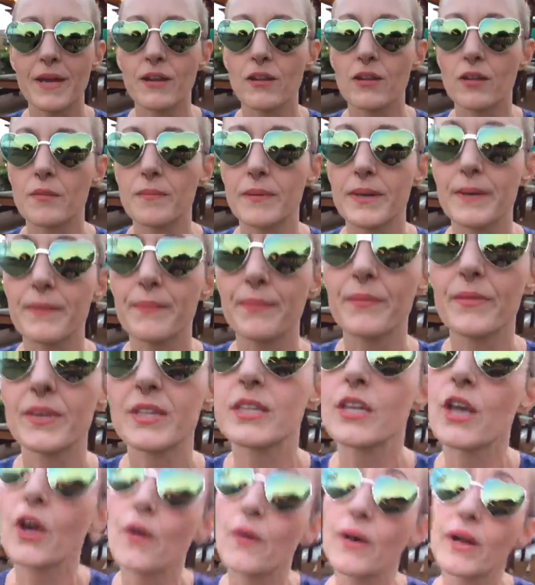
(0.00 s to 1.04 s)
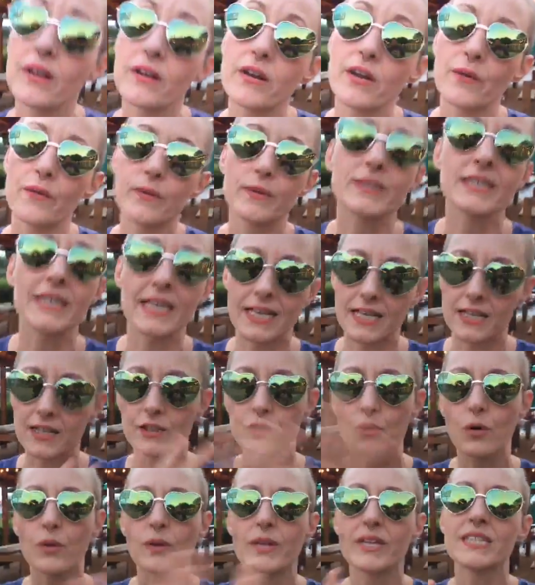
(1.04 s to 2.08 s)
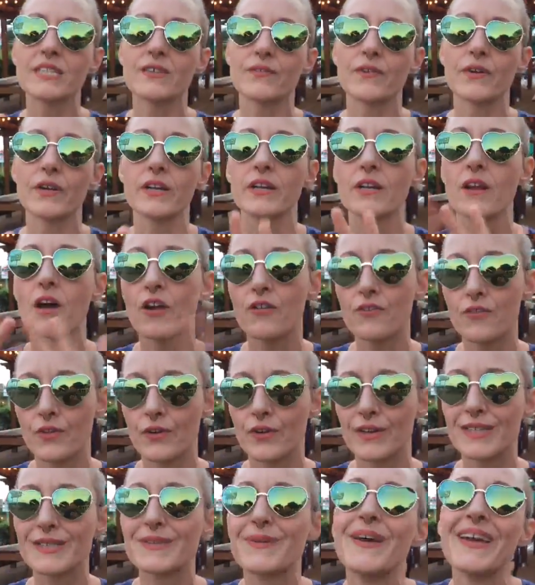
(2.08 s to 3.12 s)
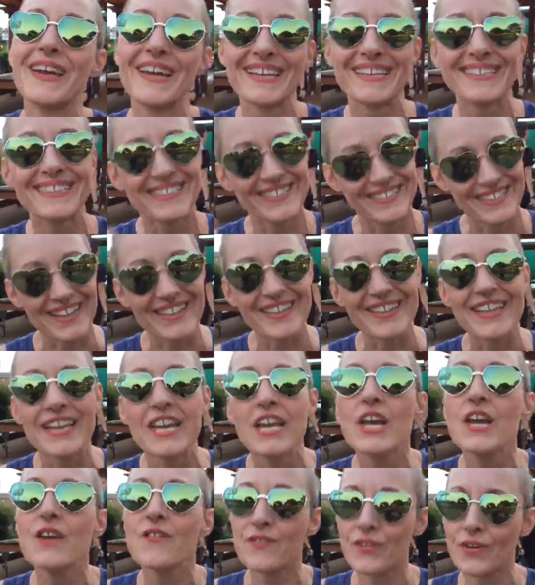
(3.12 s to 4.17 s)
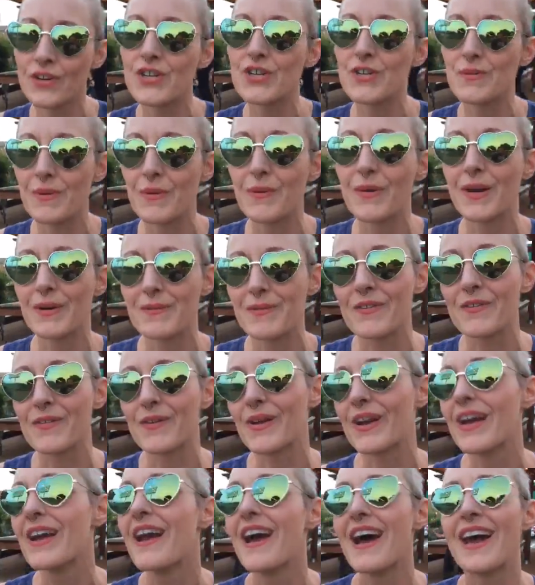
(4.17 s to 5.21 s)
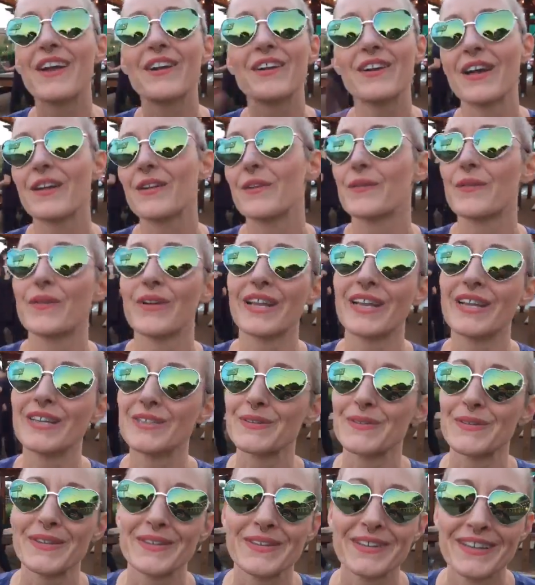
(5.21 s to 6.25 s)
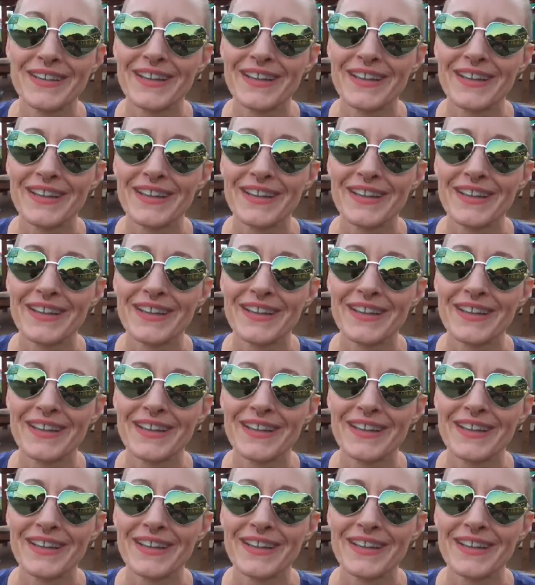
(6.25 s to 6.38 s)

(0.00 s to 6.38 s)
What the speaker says: me out a little bit. So I don't know. It was like in a totally different non-furry space. Not that furries should be welcome everywhere. I don't want to get into it.